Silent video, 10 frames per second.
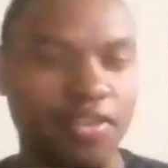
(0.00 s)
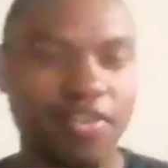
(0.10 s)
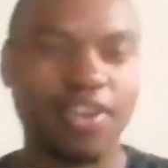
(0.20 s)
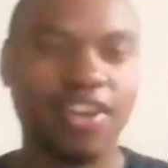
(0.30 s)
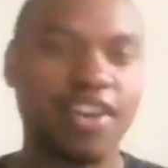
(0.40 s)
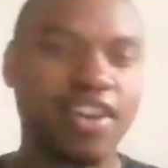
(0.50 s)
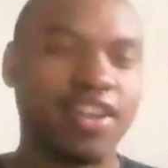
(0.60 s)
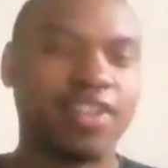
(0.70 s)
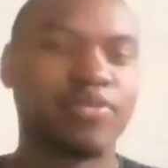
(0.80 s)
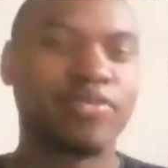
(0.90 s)
Corey.
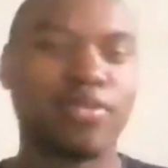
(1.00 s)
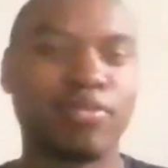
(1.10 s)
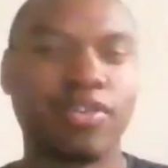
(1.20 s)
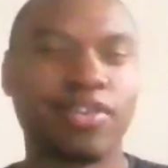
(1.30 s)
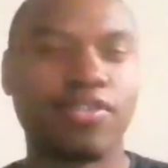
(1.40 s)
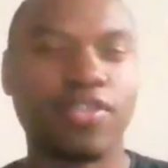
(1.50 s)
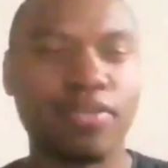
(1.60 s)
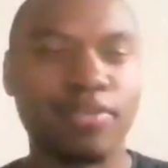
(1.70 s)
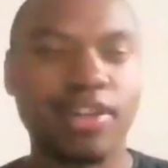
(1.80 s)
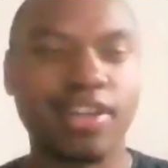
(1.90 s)
And my boy
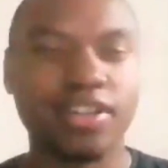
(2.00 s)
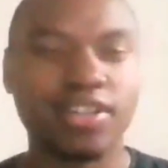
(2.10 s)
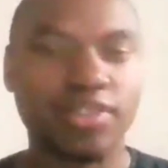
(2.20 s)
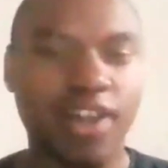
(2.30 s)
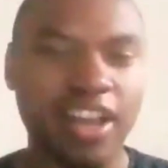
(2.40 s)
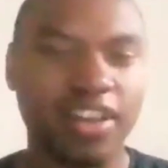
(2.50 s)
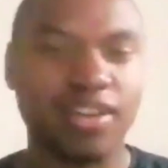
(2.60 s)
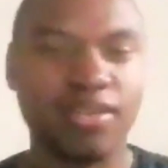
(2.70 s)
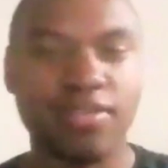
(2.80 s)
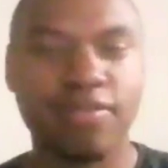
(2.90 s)
Corey been hitting the track
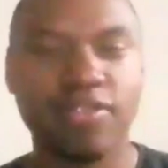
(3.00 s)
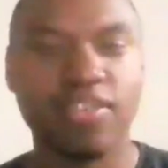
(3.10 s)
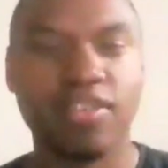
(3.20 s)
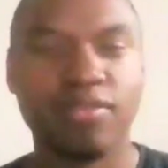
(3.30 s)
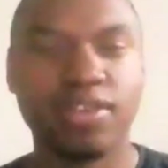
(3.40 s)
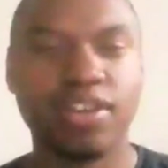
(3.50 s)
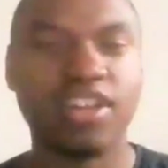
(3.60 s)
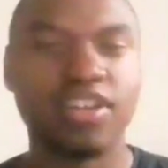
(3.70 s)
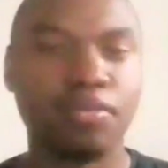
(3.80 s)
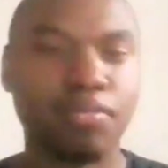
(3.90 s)
up, you feel me,
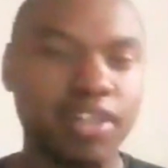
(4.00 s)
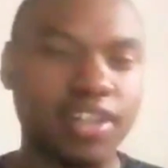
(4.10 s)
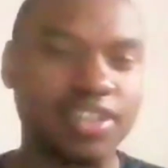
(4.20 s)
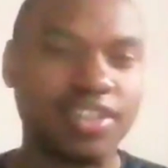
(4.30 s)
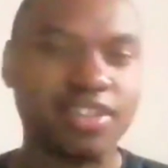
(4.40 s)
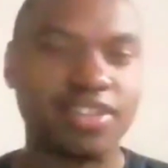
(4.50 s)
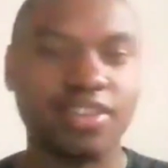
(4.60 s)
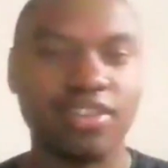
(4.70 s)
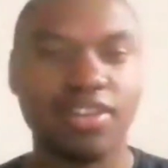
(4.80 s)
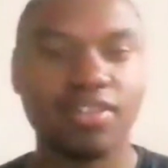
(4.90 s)
hitting the bleachers,
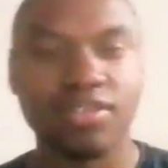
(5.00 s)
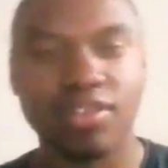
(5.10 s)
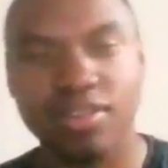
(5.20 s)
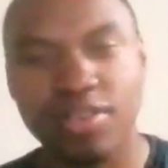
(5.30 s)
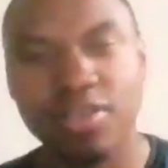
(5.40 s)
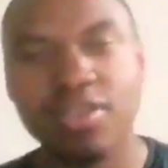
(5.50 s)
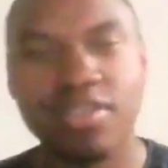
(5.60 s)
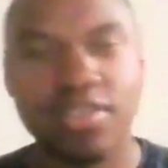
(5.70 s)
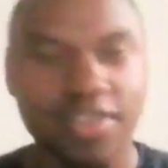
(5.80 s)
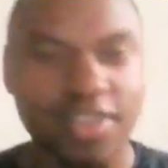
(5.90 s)
so
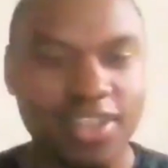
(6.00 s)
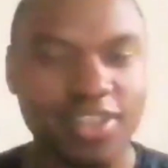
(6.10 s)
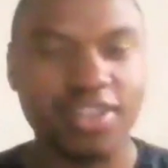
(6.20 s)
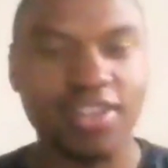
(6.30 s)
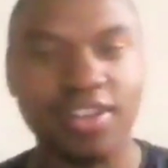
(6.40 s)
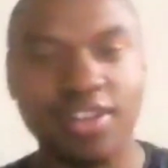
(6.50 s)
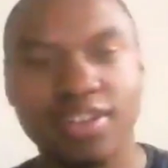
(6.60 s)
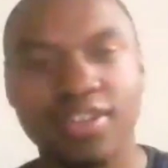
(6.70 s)
yes sir.